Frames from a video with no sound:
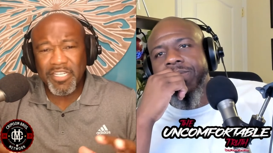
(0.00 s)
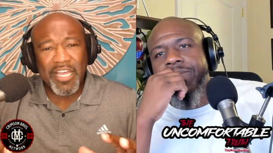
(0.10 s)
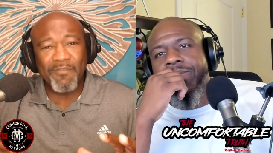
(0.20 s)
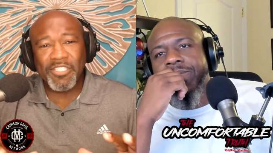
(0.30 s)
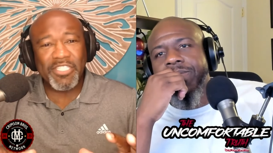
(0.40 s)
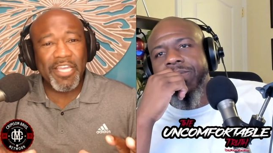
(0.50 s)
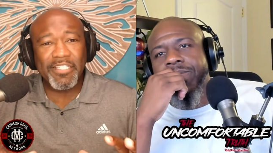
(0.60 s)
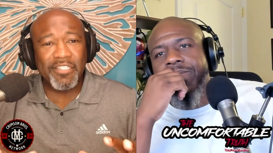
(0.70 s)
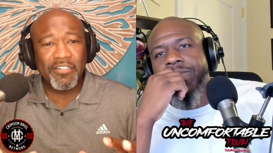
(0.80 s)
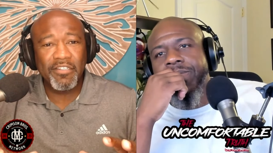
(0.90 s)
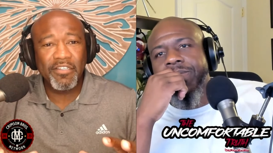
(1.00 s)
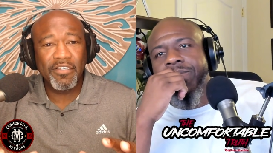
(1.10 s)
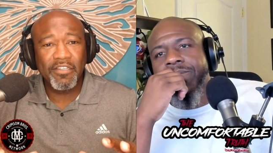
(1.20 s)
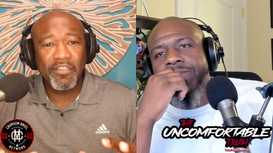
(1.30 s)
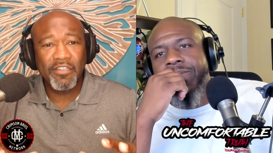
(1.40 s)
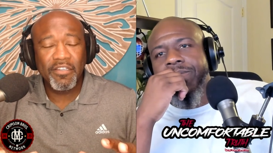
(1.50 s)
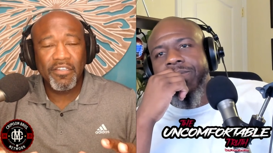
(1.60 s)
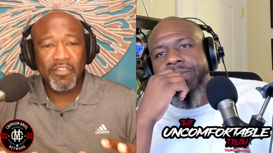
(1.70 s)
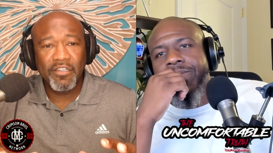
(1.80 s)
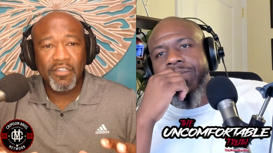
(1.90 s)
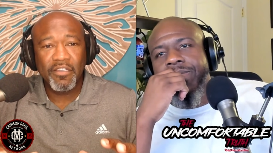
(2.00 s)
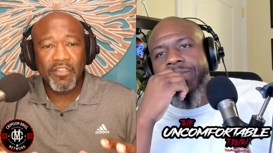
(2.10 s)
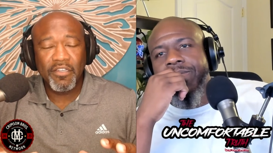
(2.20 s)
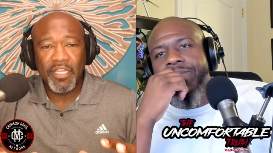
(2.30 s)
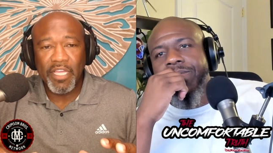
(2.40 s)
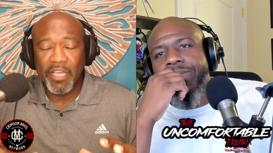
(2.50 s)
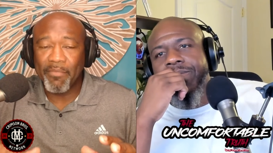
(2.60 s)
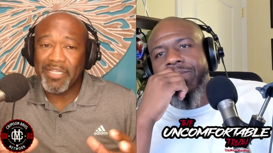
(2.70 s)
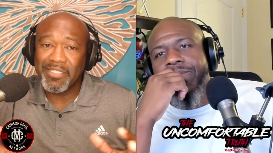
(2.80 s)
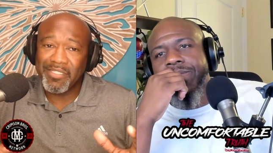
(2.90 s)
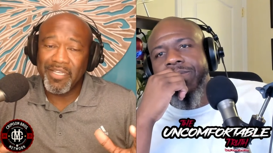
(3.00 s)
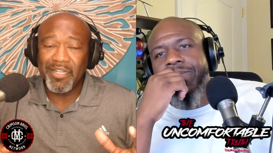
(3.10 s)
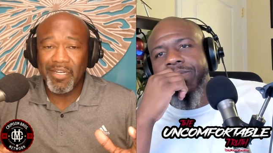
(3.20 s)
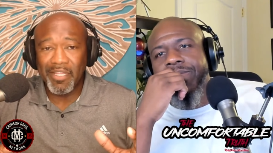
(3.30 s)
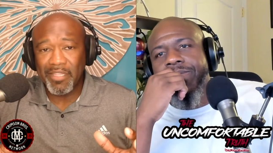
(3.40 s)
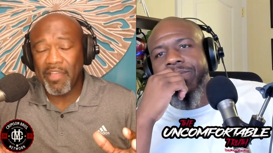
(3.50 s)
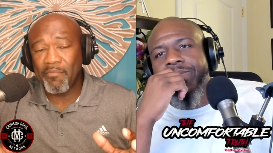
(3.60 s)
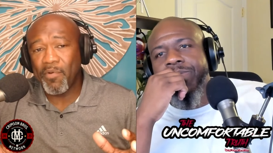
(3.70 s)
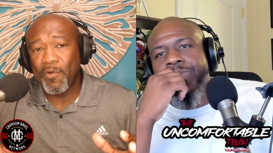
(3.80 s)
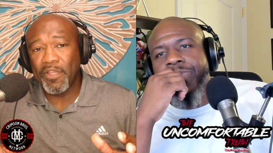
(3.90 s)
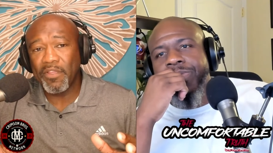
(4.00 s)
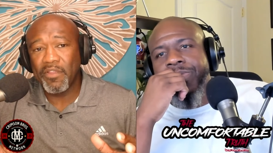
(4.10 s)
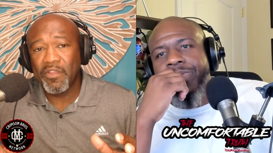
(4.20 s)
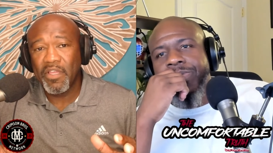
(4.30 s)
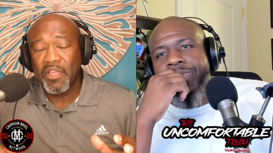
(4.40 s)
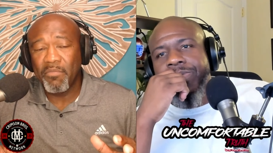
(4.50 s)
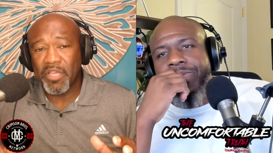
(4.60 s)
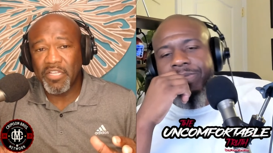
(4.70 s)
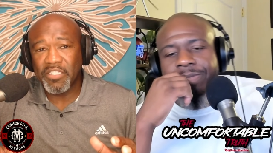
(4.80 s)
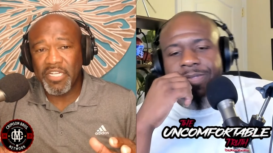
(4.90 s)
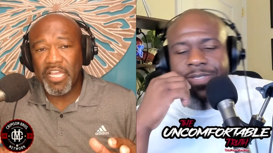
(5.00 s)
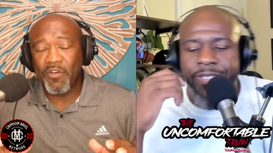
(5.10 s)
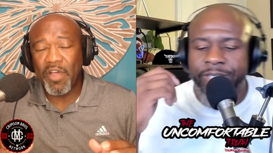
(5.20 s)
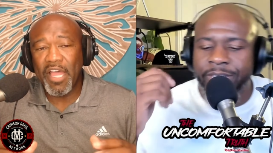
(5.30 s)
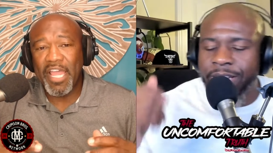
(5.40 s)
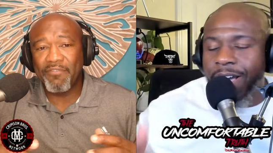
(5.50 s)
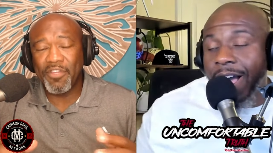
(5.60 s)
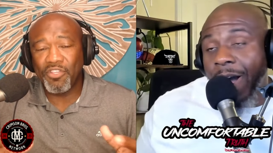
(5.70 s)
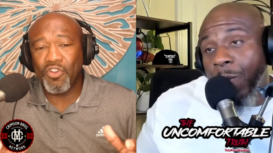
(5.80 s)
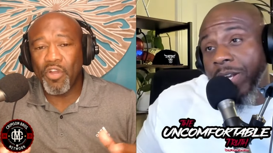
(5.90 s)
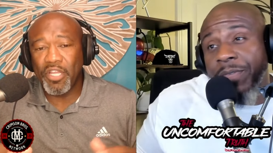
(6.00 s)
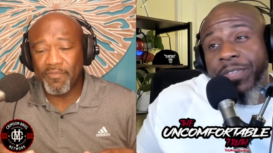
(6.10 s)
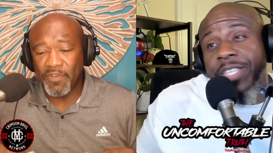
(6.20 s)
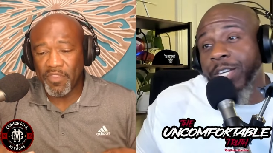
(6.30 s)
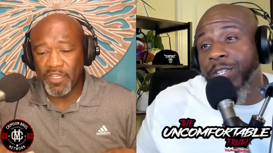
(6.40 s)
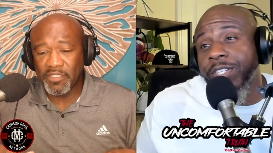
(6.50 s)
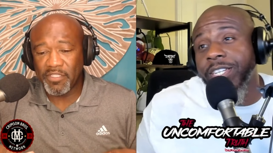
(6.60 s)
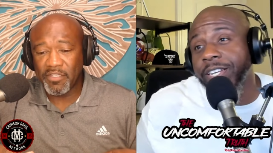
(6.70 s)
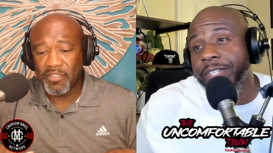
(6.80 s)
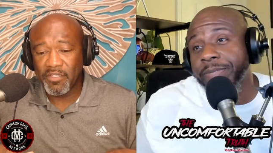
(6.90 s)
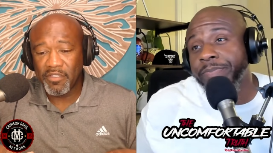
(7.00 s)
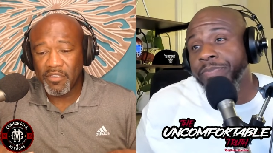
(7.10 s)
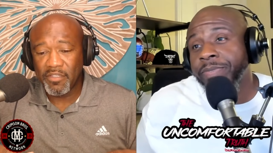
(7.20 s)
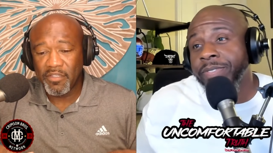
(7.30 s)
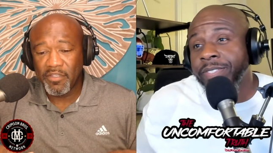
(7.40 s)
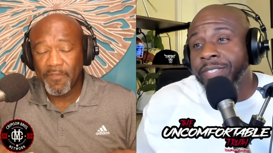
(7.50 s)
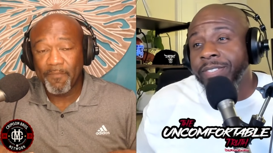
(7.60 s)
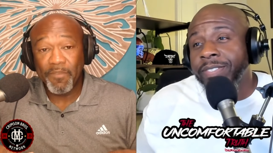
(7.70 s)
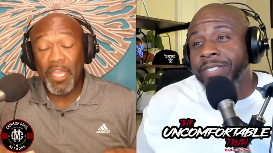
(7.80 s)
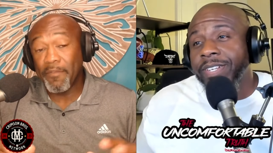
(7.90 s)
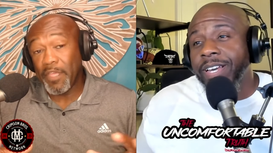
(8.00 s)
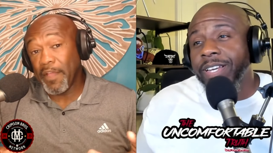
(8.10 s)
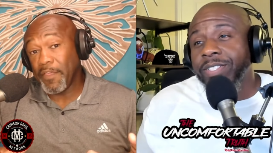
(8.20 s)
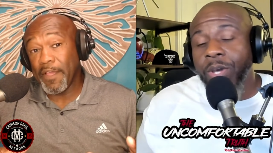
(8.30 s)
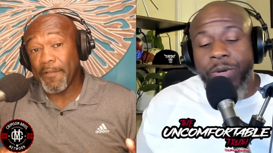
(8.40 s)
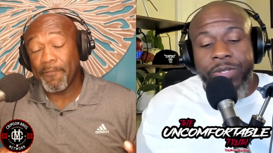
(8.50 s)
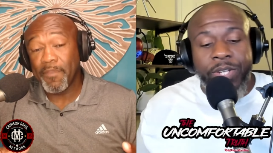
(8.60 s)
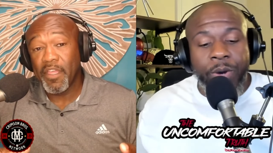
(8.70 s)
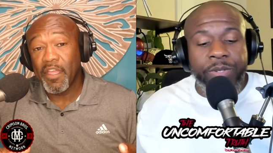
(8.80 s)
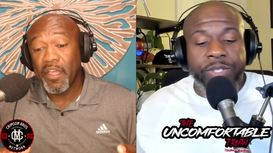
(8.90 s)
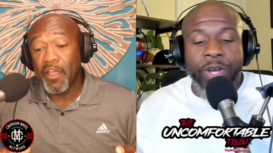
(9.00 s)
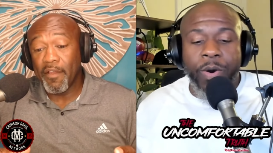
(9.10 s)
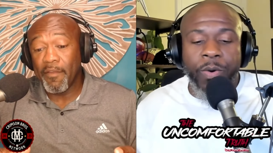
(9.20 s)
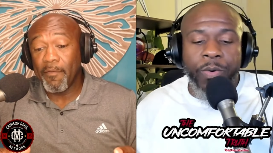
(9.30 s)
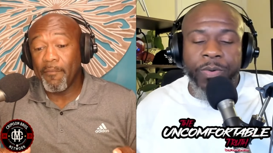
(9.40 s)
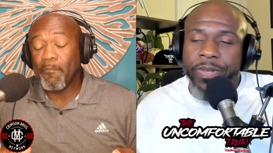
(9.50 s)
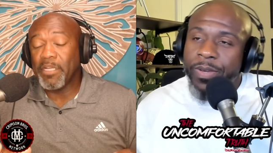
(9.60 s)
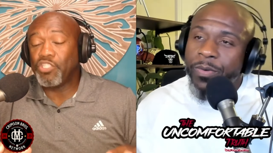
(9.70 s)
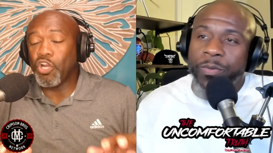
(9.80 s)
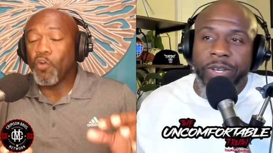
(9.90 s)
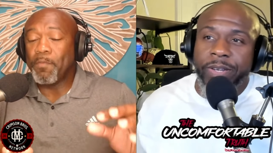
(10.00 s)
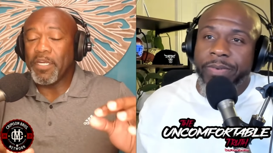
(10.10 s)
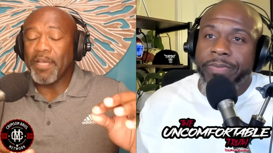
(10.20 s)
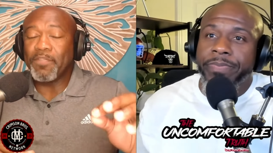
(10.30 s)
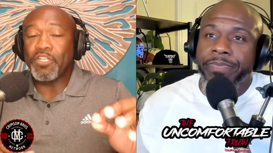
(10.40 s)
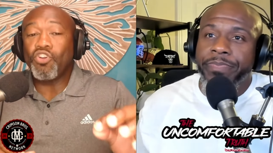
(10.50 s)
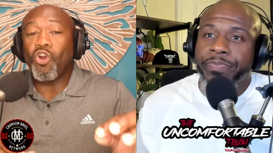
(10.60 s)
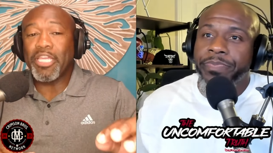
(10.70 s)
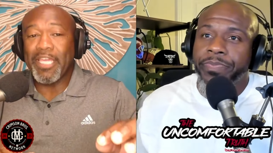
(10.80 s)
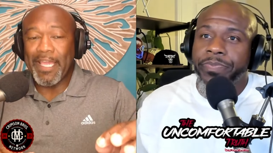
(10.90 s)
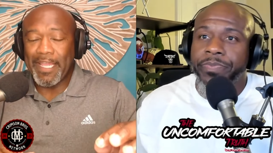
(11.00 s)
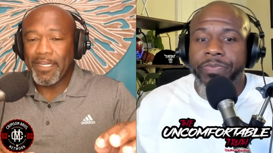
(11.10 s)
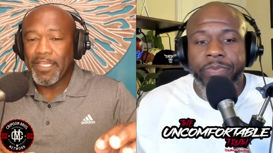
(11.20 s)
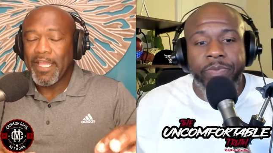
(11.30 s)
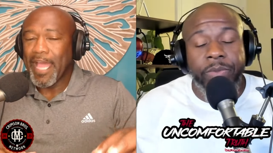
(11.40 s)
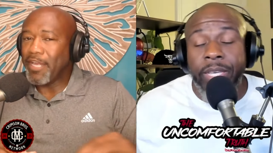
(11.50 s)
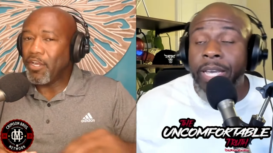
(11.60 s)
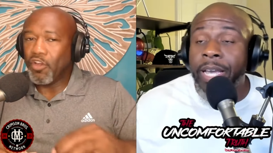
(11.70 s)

Speaker 1: conversation. Am I sinning at that point? Because now I have a yearning.
Speaker 2: I wouldn't even think you're sinning.
Speaker 1: Yeah.
Speaker 2: So.
Speaker 1: But you're opening up the door, Kane. I know